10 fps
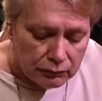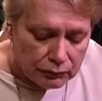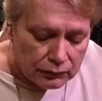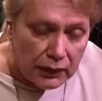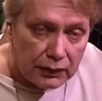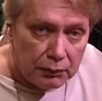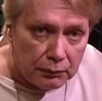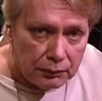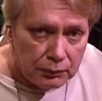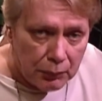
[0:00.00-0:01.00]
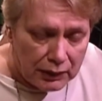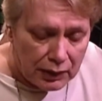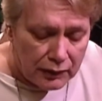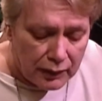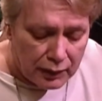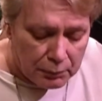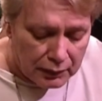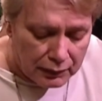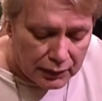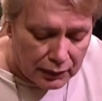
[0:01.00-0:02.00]
you might not think about
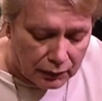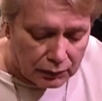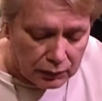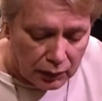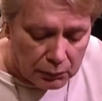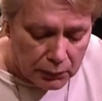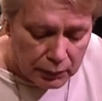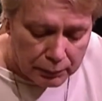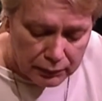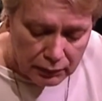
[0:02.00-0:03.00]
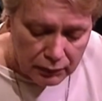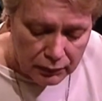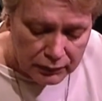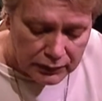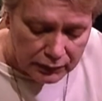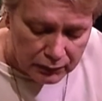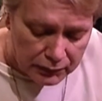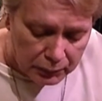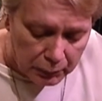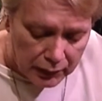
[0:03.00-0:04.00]
it now. I might have put the little tickle in
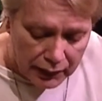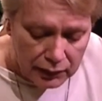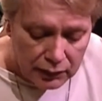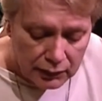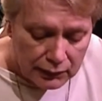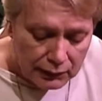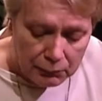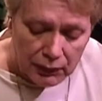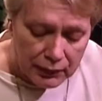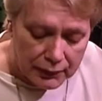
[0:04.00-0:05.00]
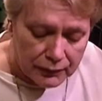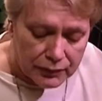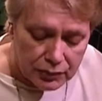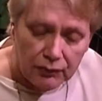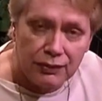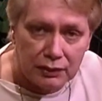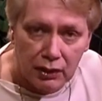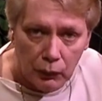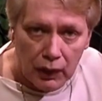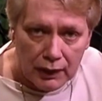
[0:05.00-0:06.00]
your mind, but I also,
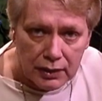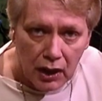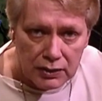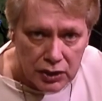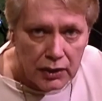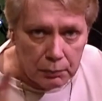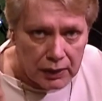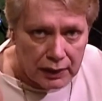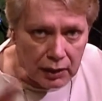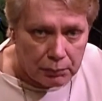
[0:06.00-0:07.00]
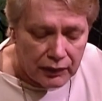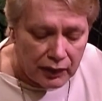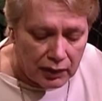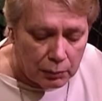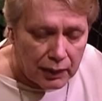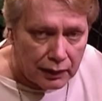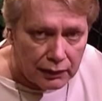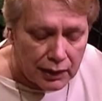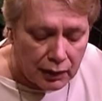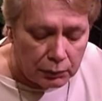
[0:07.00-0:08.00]
I say you might not be thinking about it
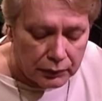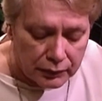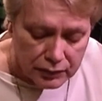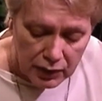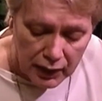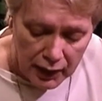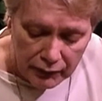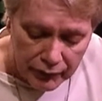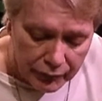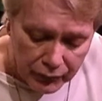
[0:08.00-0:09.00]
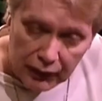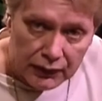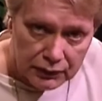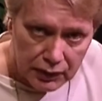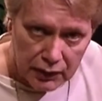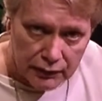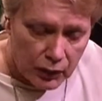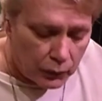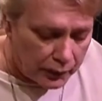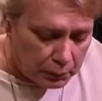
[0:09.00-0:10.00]
now because I have you not
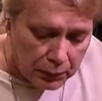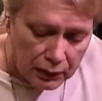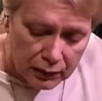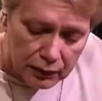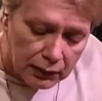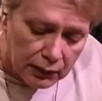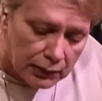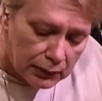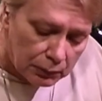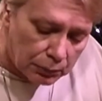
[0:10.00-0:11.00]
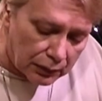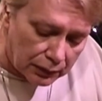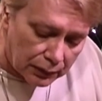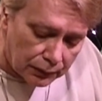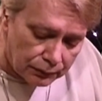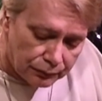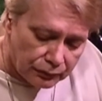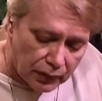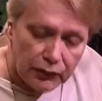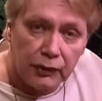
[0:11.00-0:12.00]
knowing about it. But
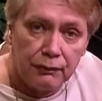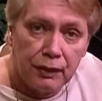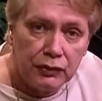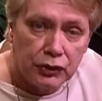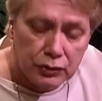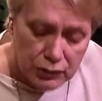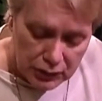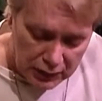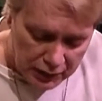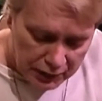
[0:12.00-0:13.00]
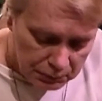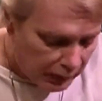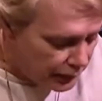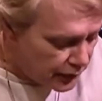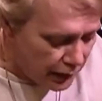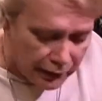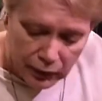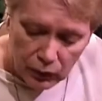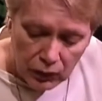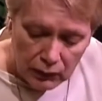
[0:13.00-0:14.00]
your ventures today might take you